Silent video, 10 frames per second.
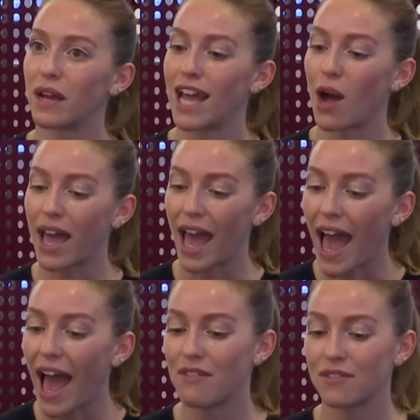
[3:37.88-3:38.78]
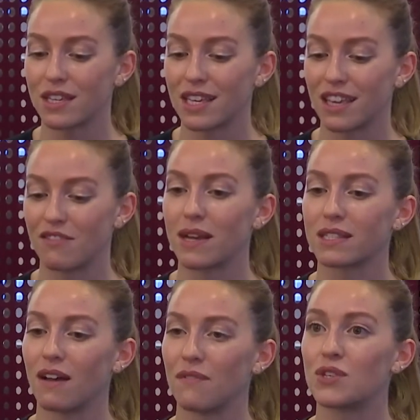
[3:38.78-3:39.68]
now, I have to give
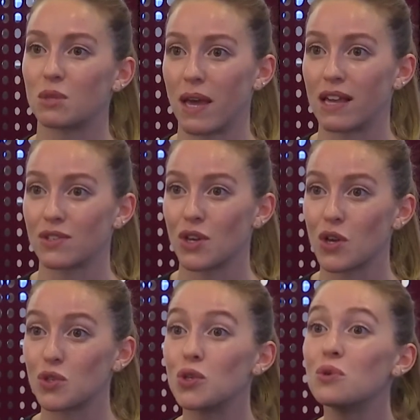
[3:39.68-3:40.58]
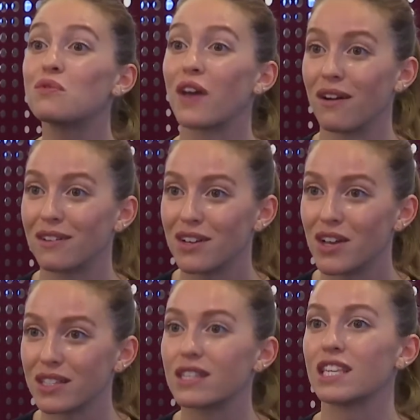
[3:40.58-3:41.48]
myself the space to fail
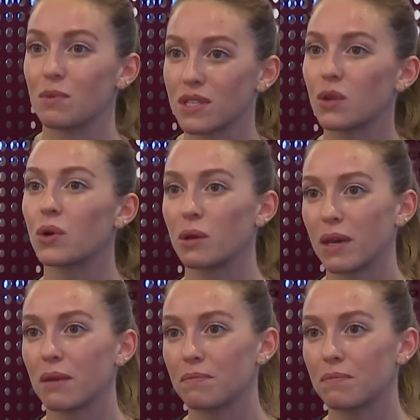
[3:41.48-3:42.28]
to see what Soto can be.